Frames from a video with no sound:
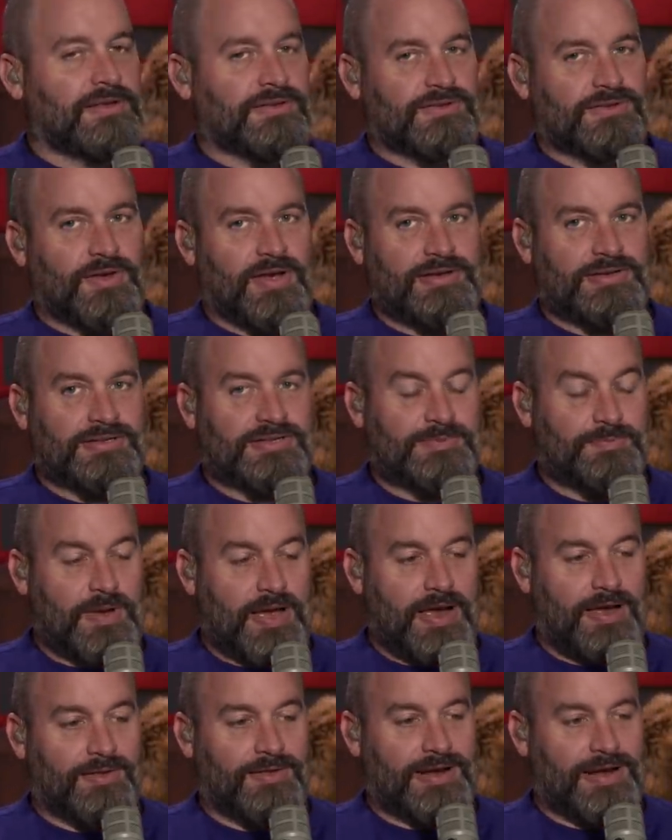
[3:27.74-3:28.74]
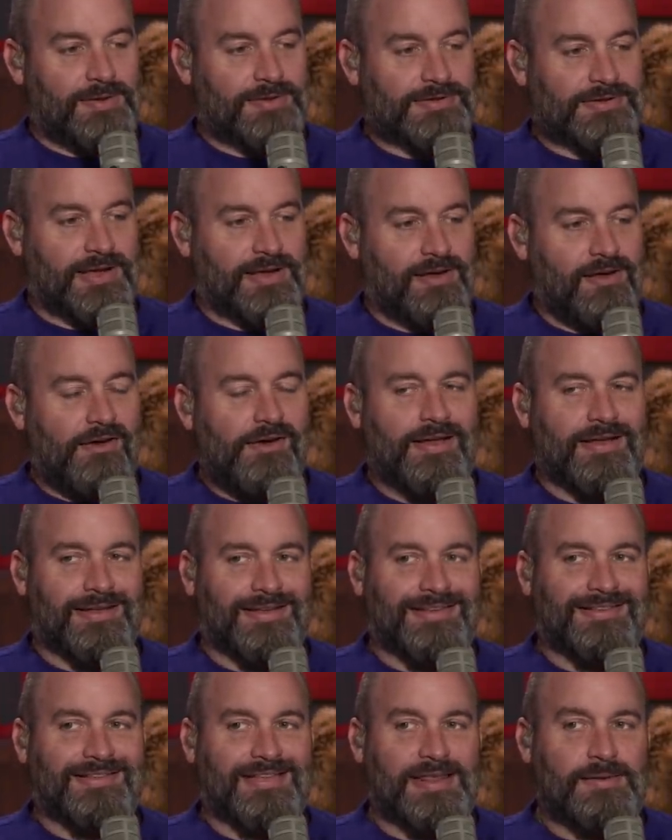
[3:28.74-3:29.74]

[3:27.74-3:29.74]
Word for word: So I just smiled and I was like, oh, I,